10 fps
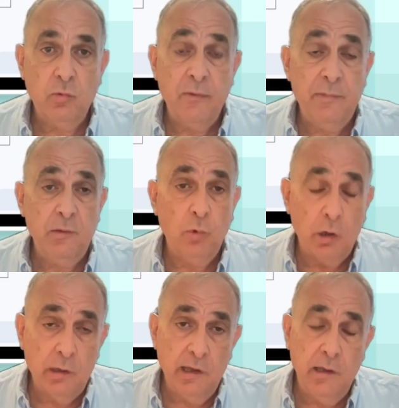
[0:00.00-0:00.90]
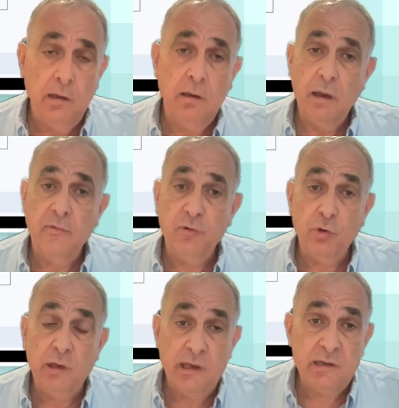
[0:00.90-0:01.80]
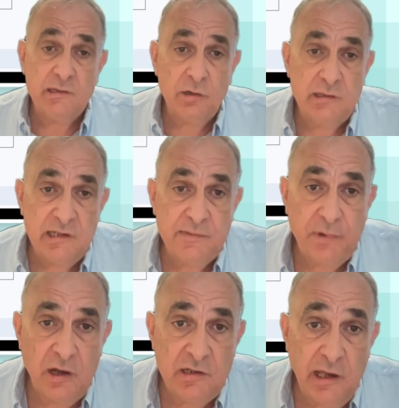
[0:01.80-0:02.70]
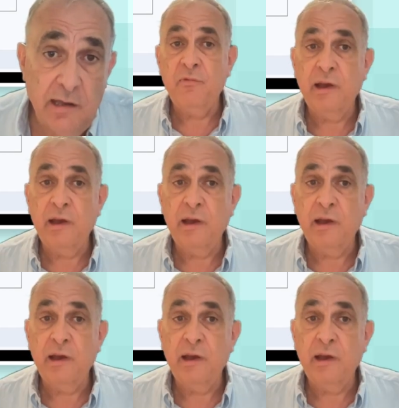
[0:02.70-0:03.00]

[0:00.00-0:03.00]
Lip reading: We've been working a few years on this project.